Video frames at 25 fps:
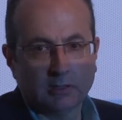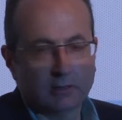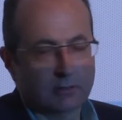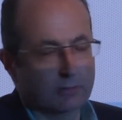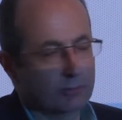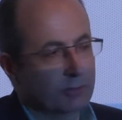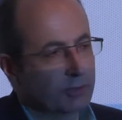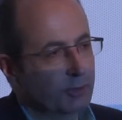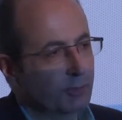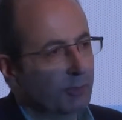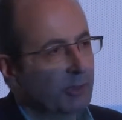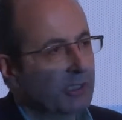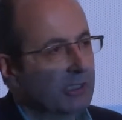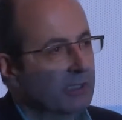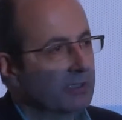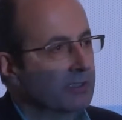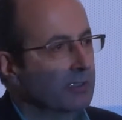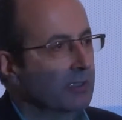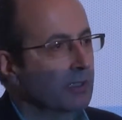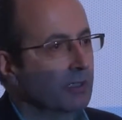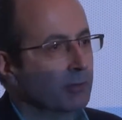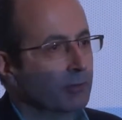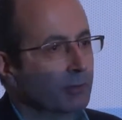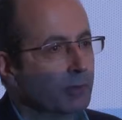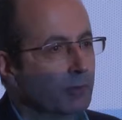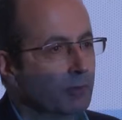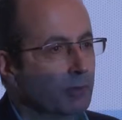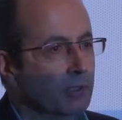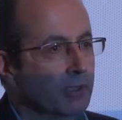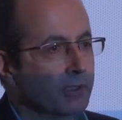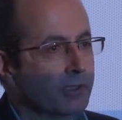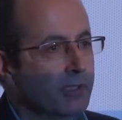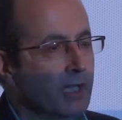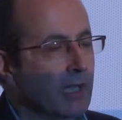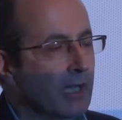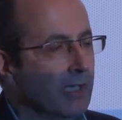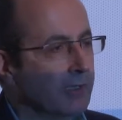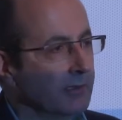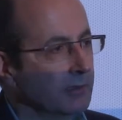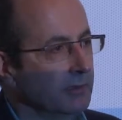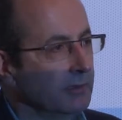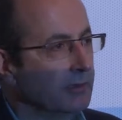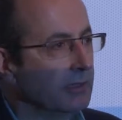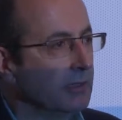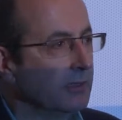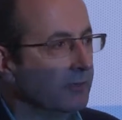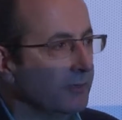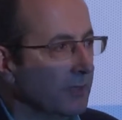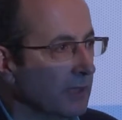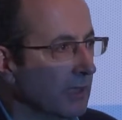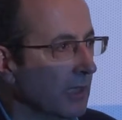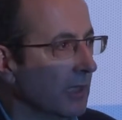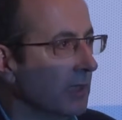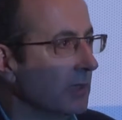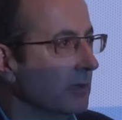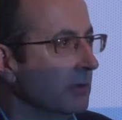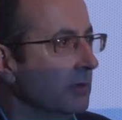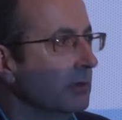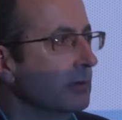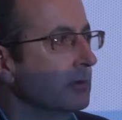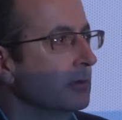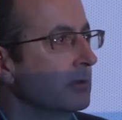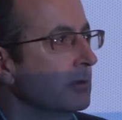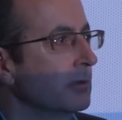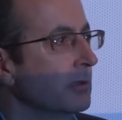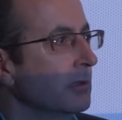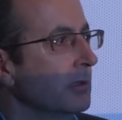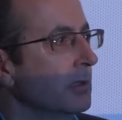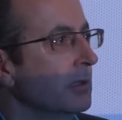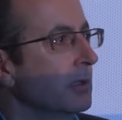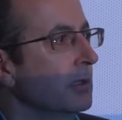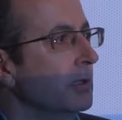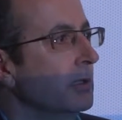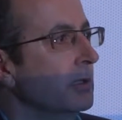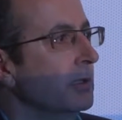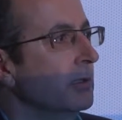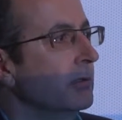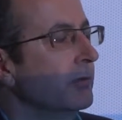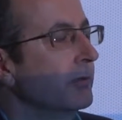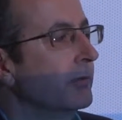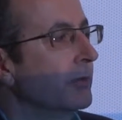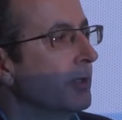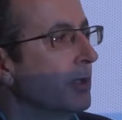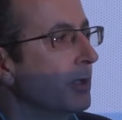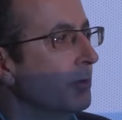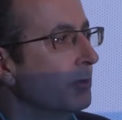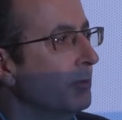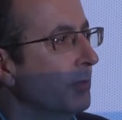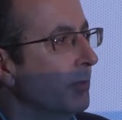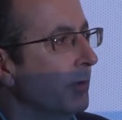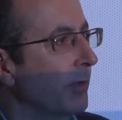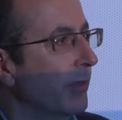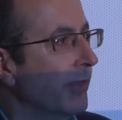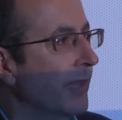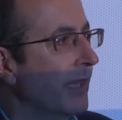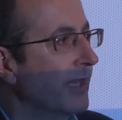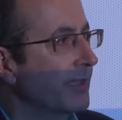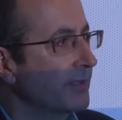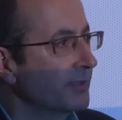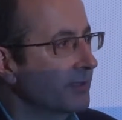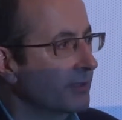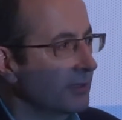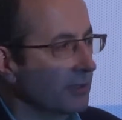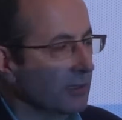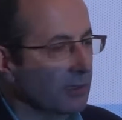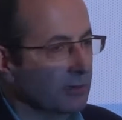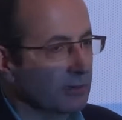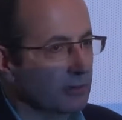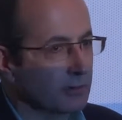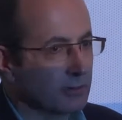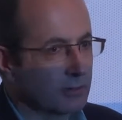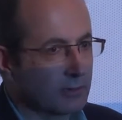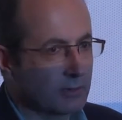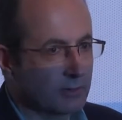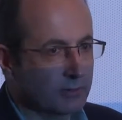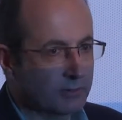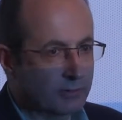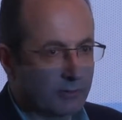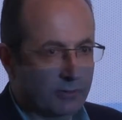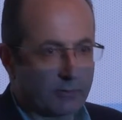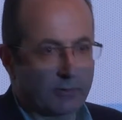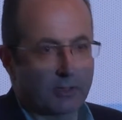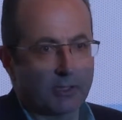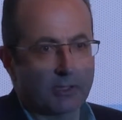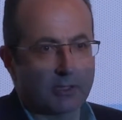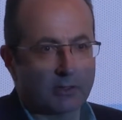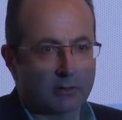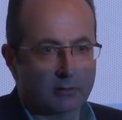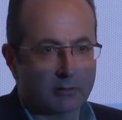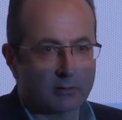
which means that we will not deviate from that single code tree.